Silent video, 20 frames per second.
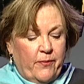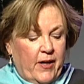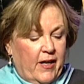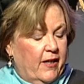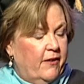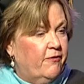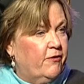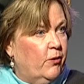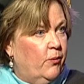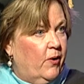
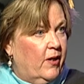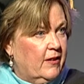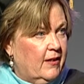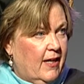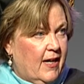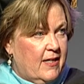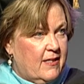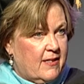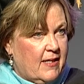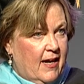ready for what
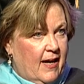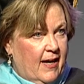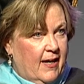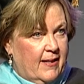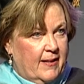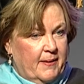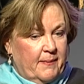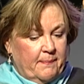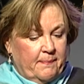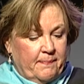lies
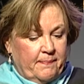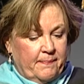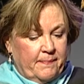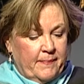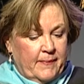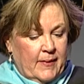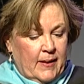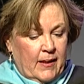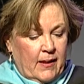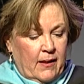ahead.
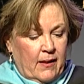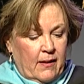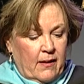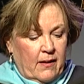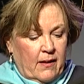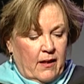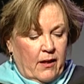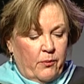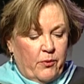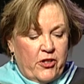
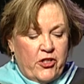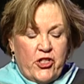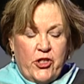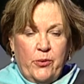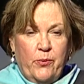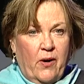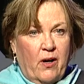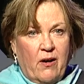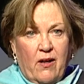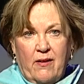I wish
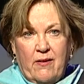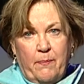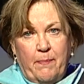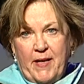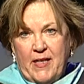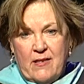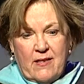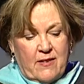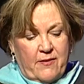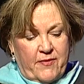you all the
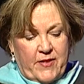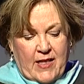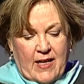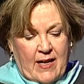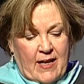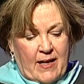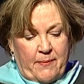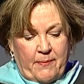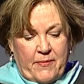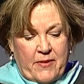best of
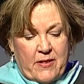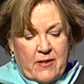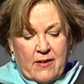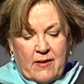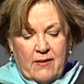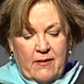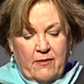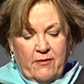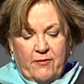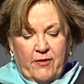times,
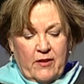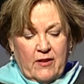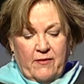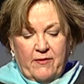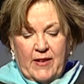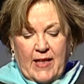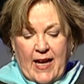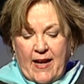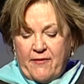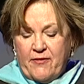full of
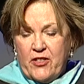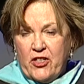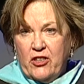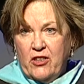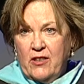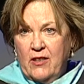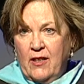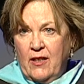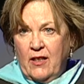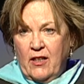
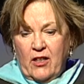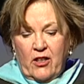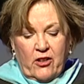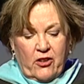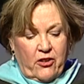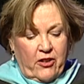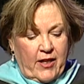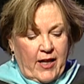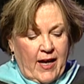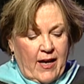laughter,
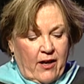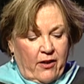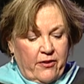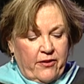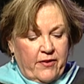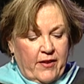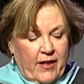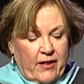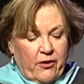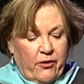good
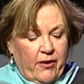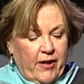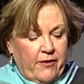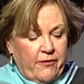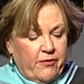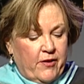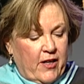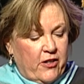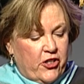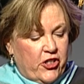health, and great
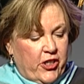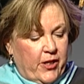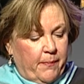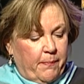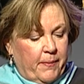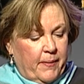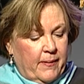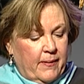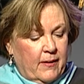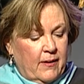friendship.
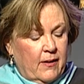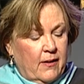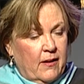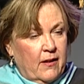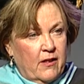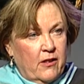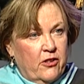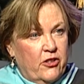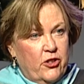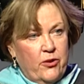
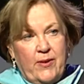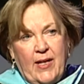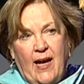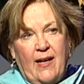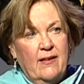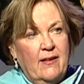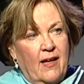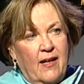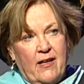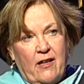Do
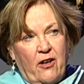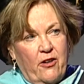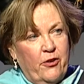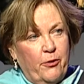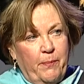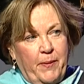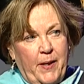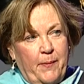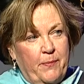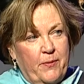not let other
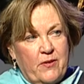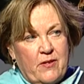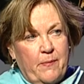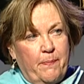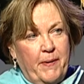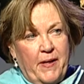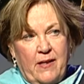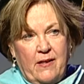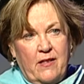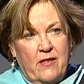people's
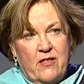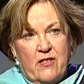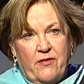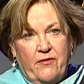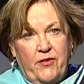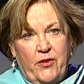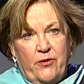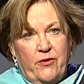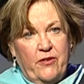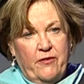opinions
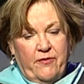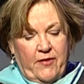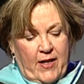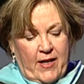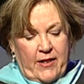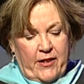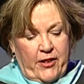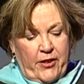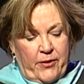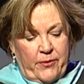of you
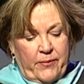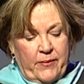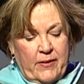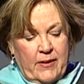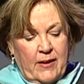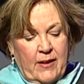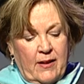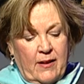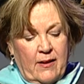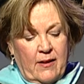define you.
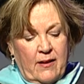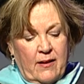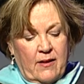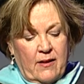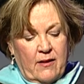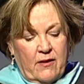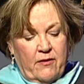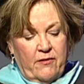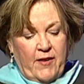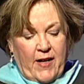
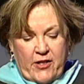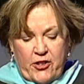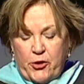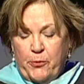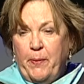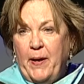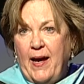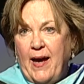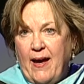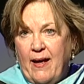Find your
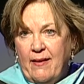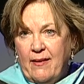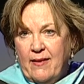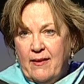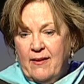path,